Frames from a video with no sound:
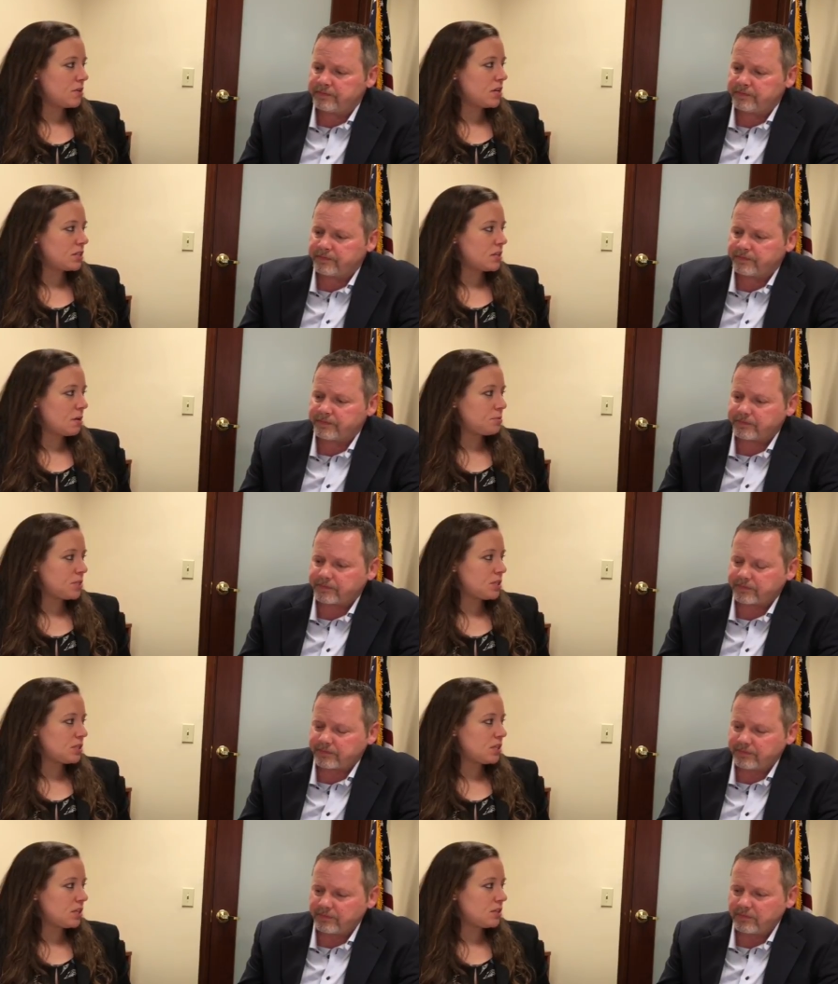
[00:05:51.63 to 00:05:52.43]
Speaker 1: these
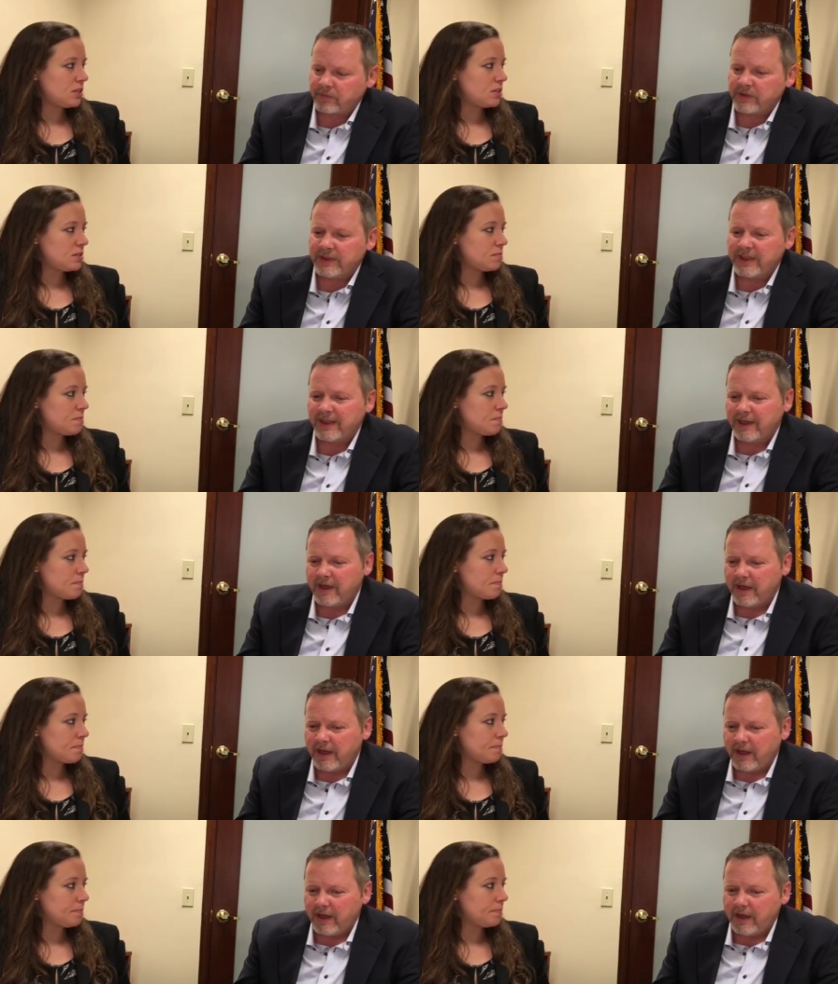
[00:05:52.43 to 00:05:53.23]
substances?
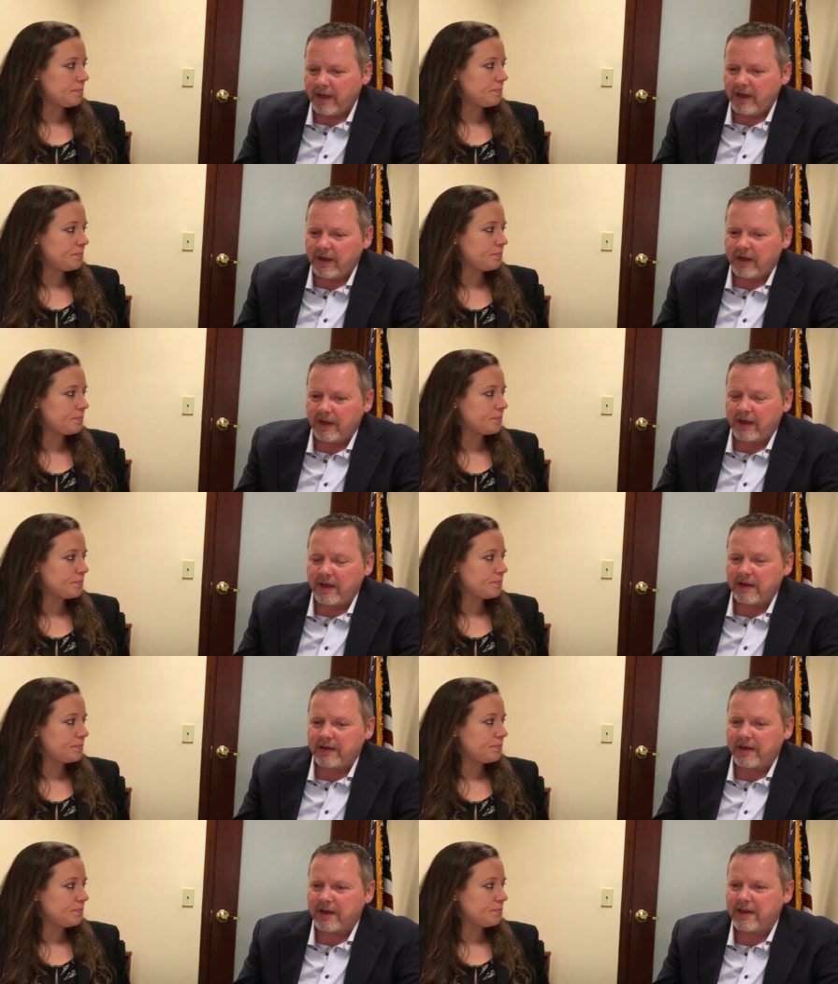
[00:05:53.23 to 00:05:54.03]
Speaker 2: Uh,
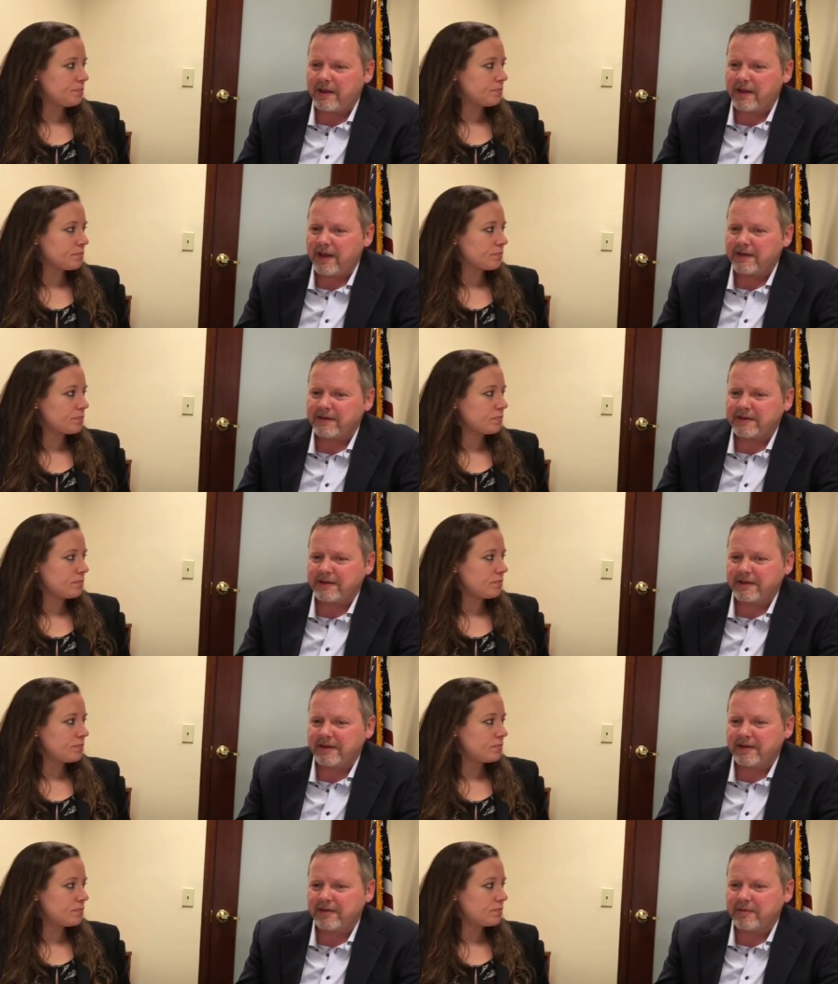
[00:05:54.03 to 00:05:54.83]
that's a.
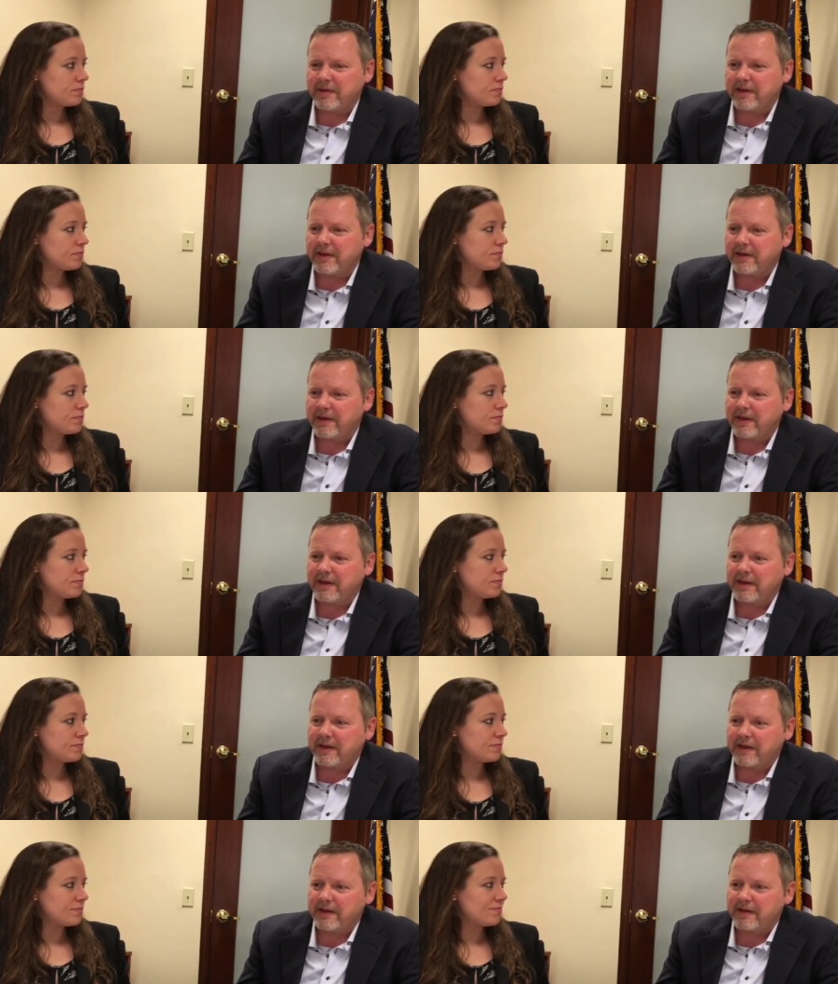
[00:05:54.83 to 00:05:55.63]
Uh,
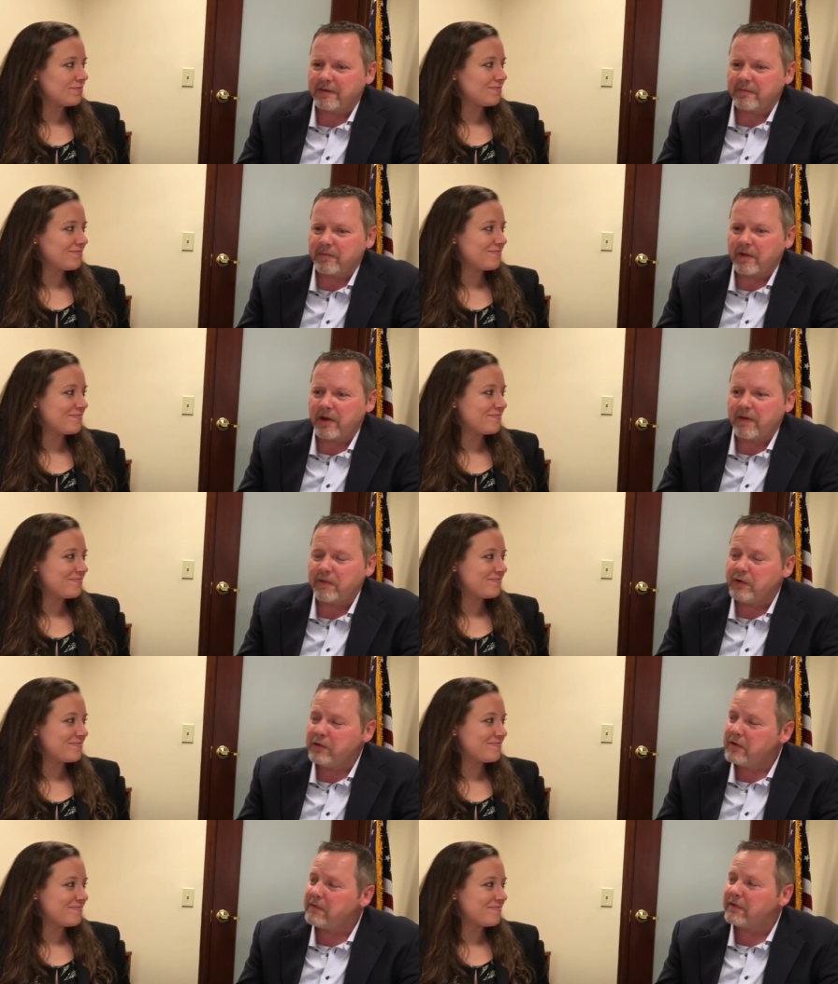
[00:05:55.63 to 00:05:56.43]
a
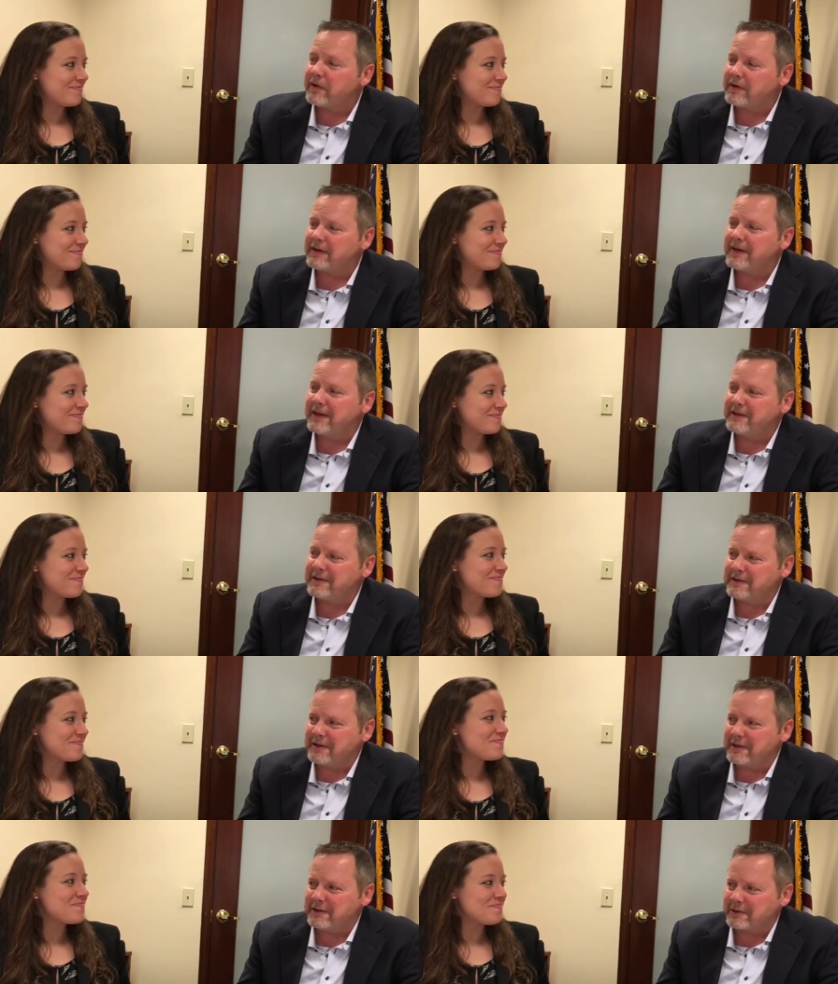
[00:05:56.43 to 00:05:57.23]
few different
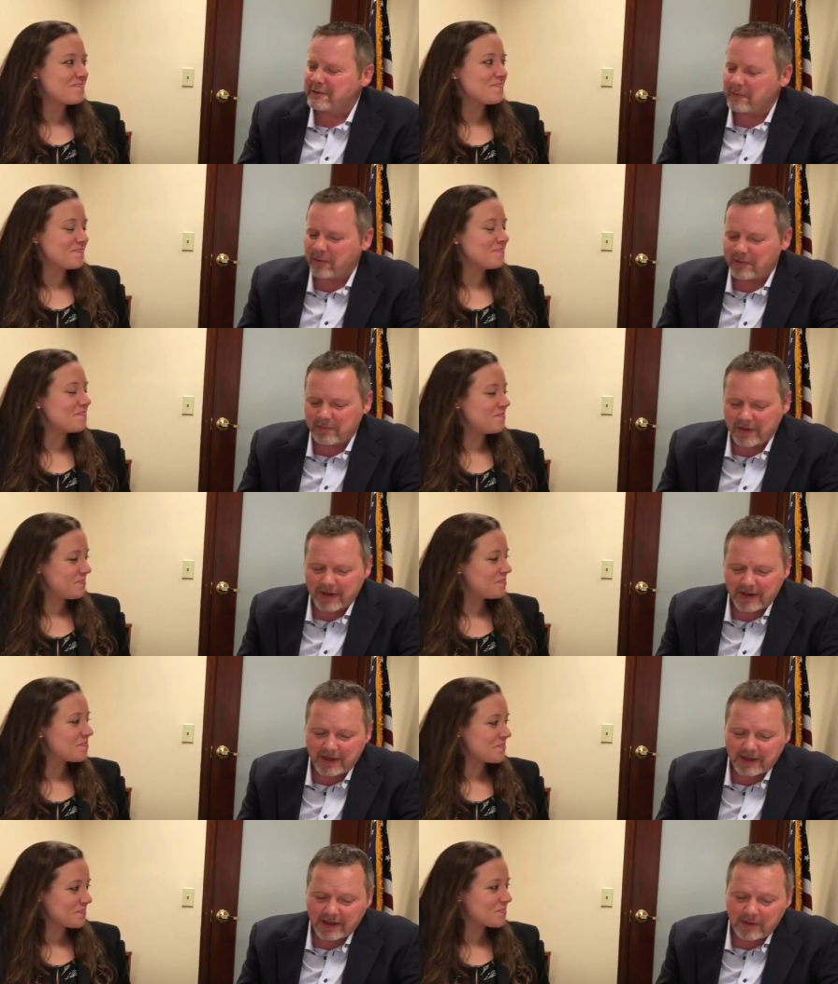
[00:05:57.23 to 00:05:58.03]
entities were mm-hmm.
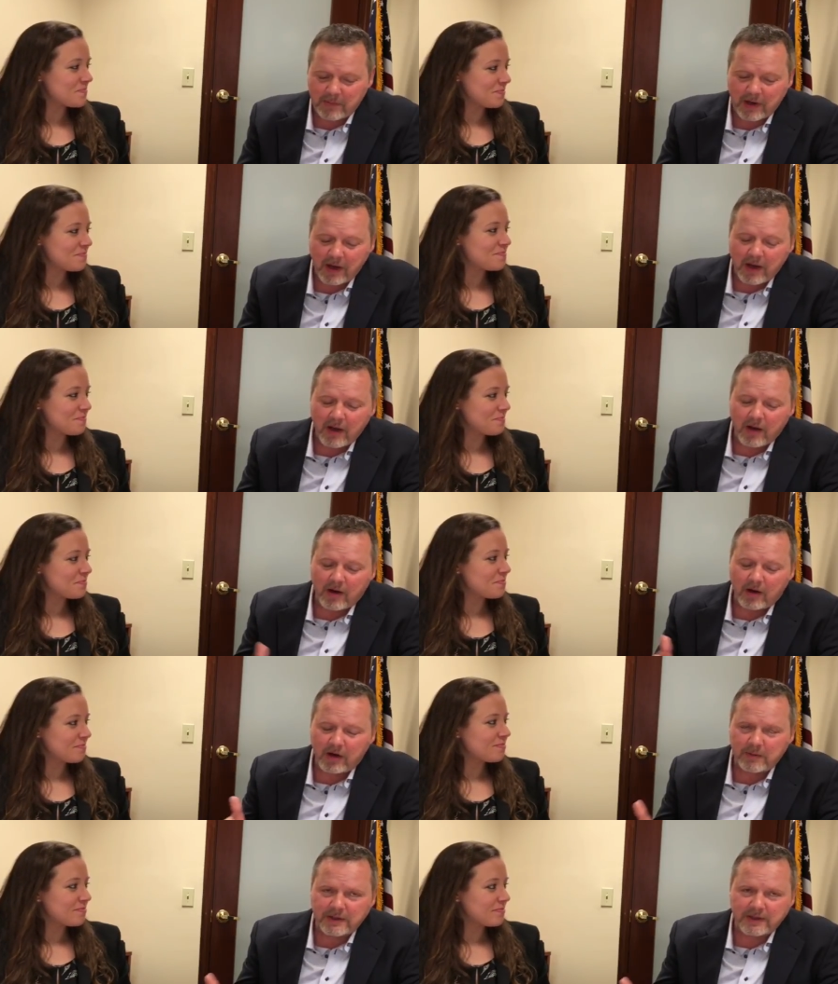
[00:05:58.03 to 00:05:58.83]
behind. I mean,
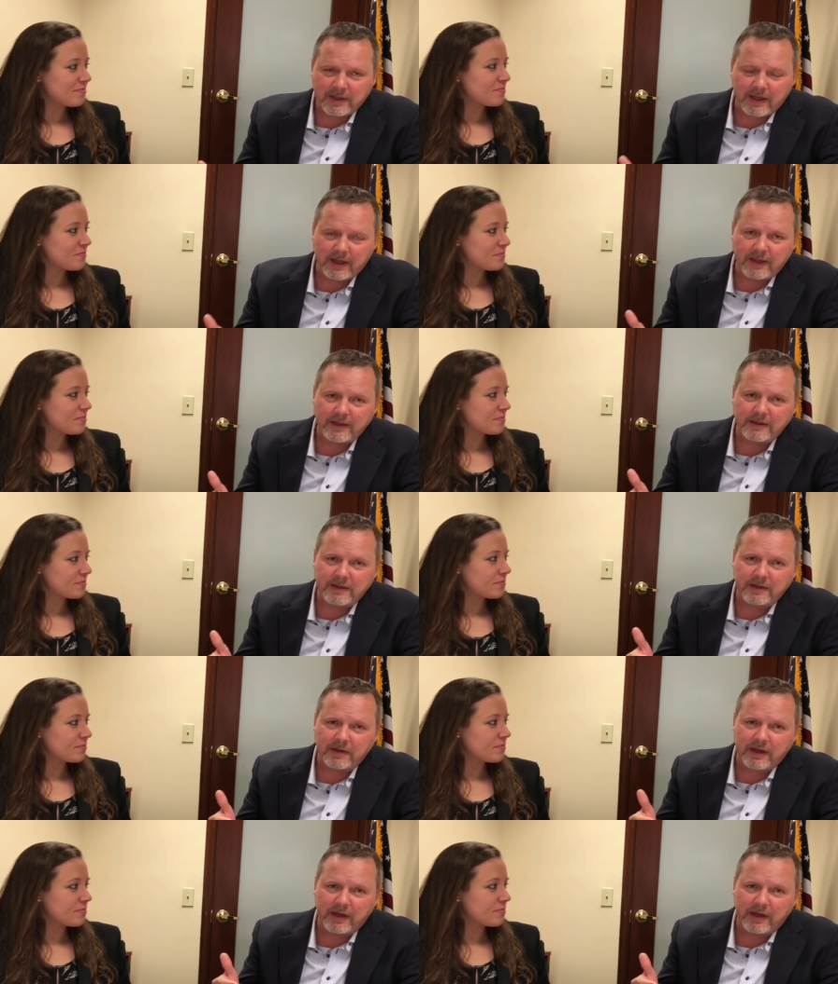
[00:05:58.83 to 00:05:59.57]
herbicides,